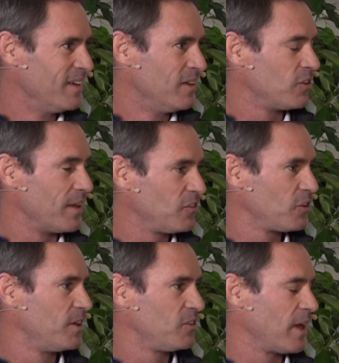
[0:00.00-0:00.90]
So they
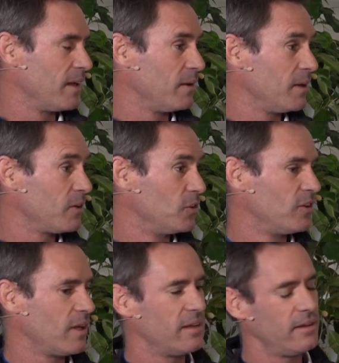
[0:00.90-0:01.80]
started saying
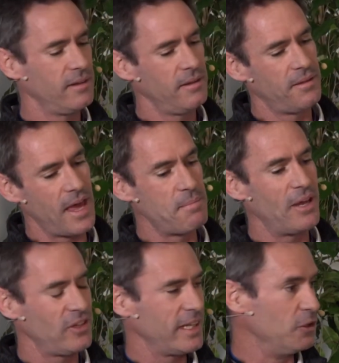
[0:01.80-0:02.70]
because. They
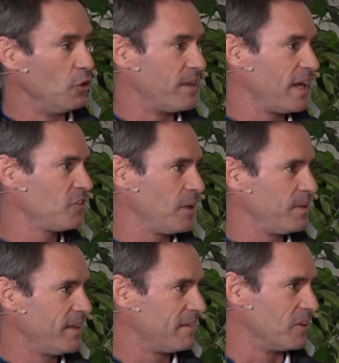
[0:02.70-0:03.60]
basically knew if they
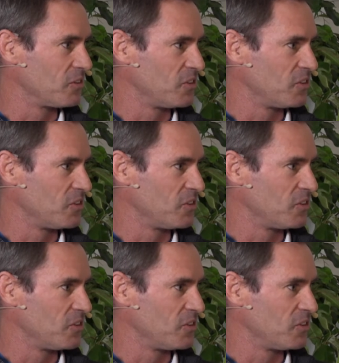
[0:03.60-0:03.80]
accepted that disk,